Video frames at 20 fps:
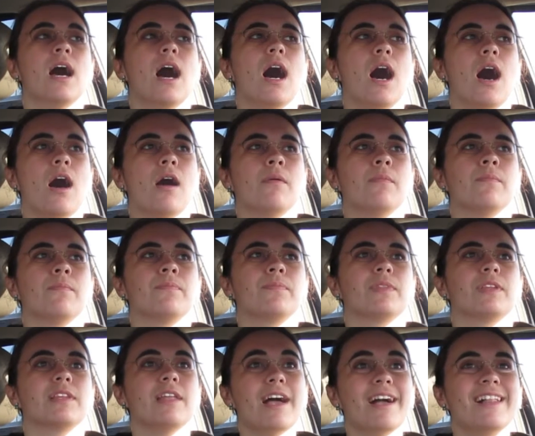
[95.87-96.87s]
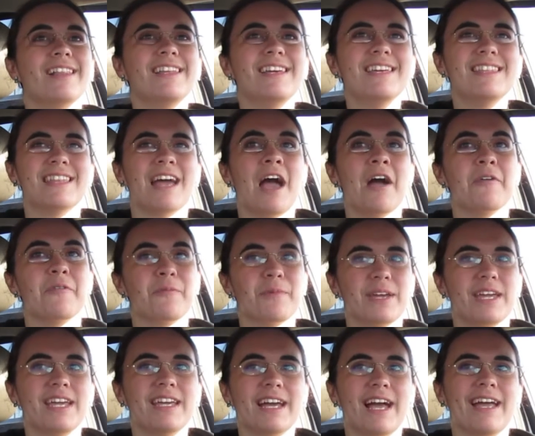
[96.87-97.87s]
Um, luckily, that
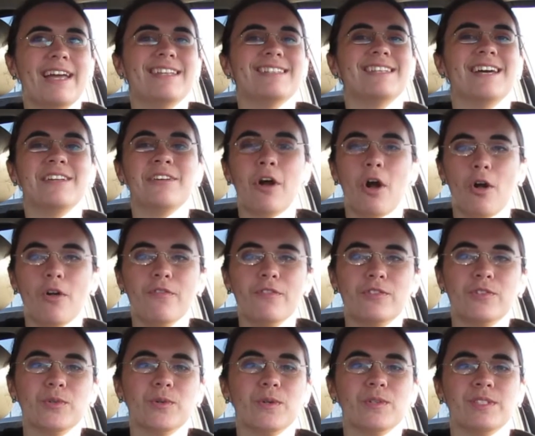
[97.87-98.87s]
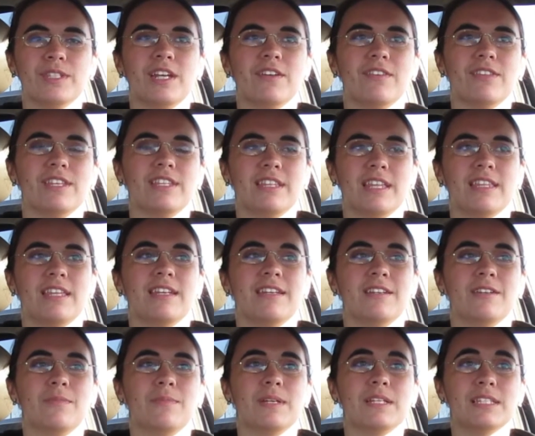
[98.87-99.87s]
week I had done all the chores and everything that they
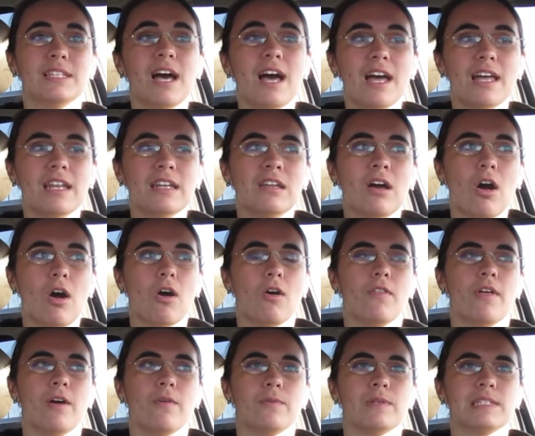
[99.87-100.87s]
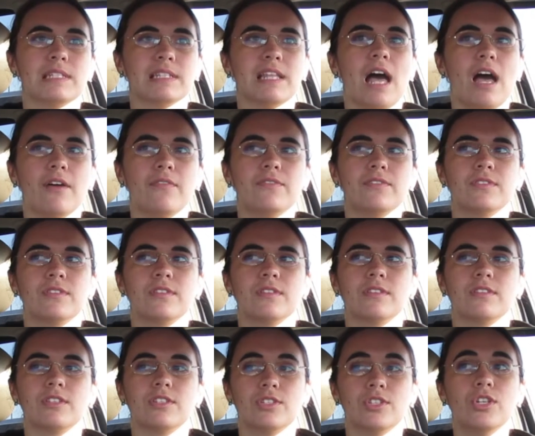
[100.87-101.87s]
needed to be done. All that was left
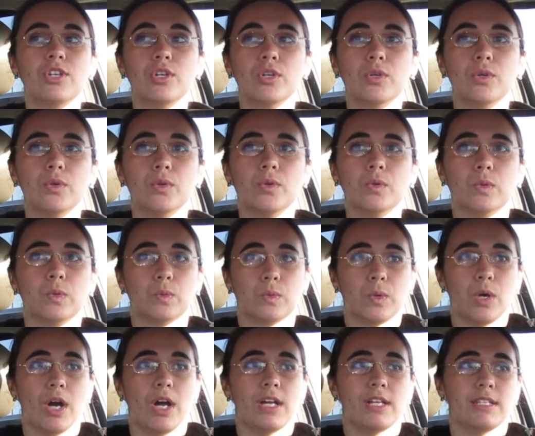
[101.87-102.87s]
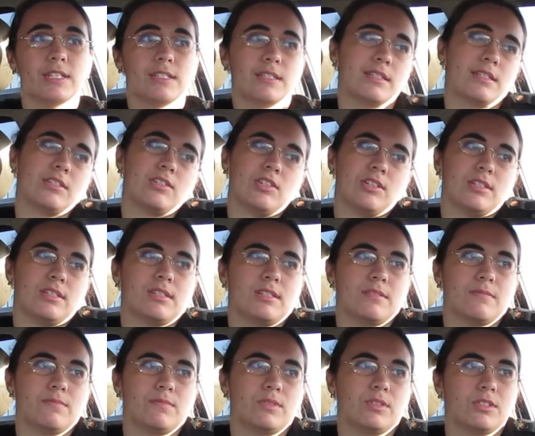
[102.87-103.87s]
to do was
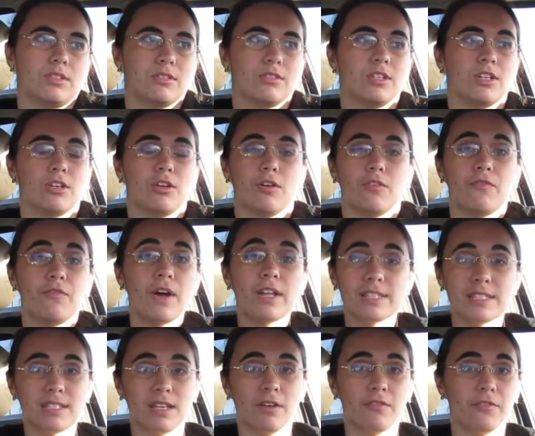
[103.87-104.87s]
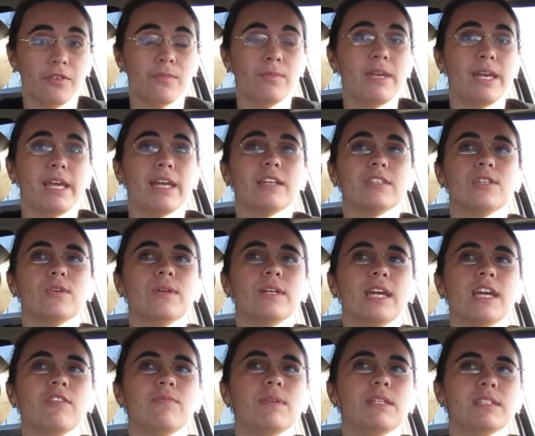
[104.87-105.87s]
just you know, fun stuff for me. So it
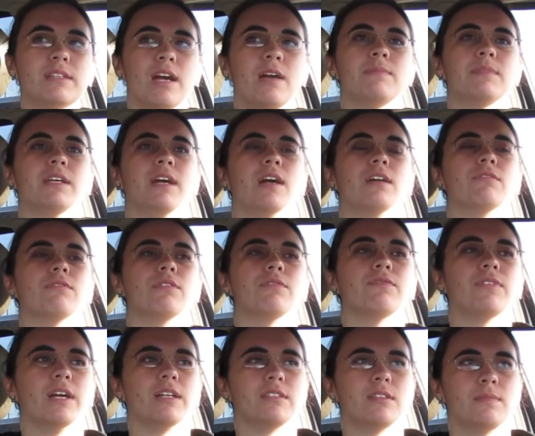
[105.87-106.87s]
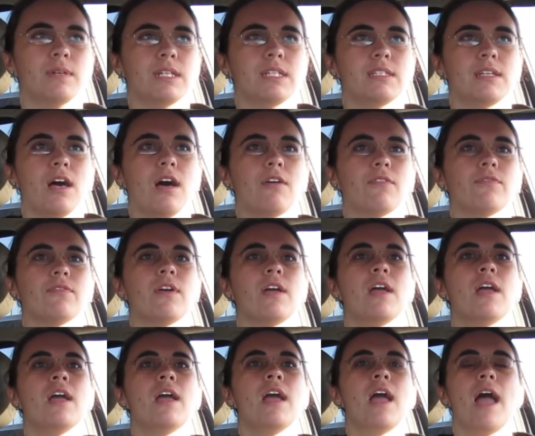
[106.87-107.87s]
gave me time to kind of reflect on myself
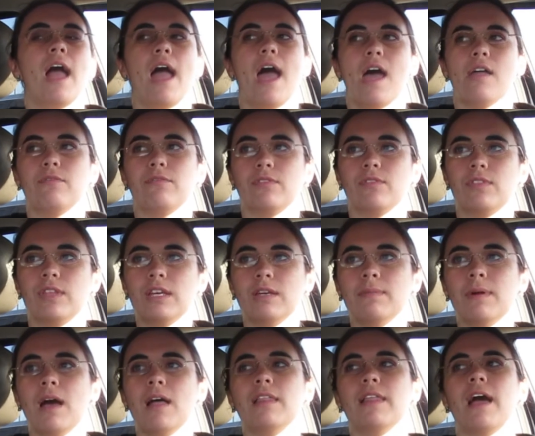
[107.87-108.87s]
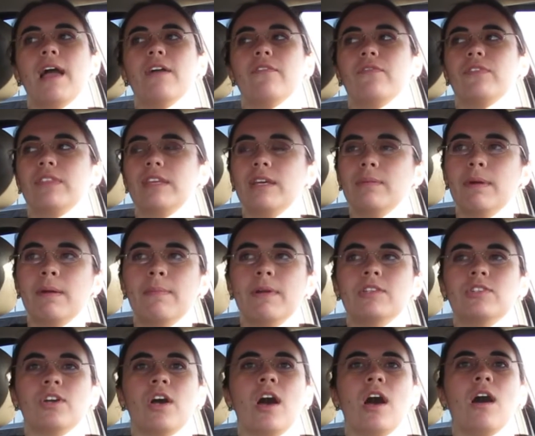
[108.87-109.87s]
and think about life and think about my
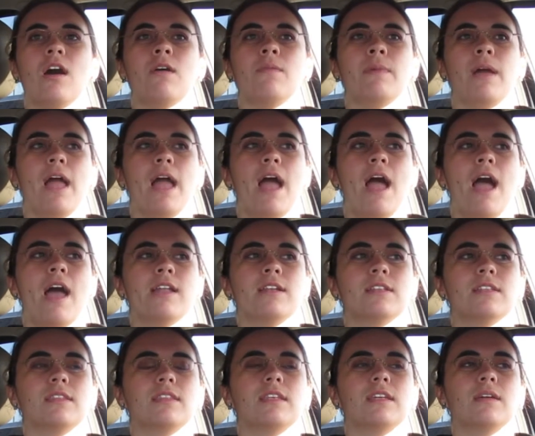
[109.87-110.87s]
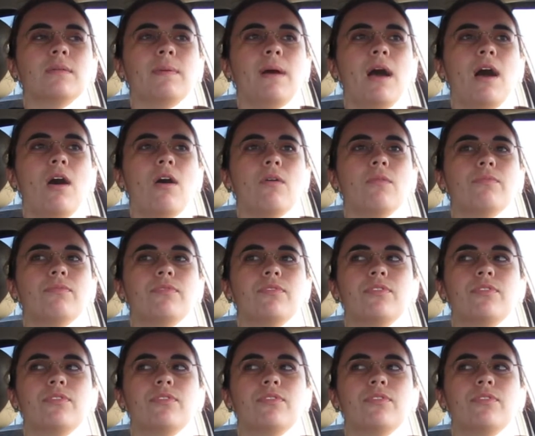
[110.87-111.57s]
job and think about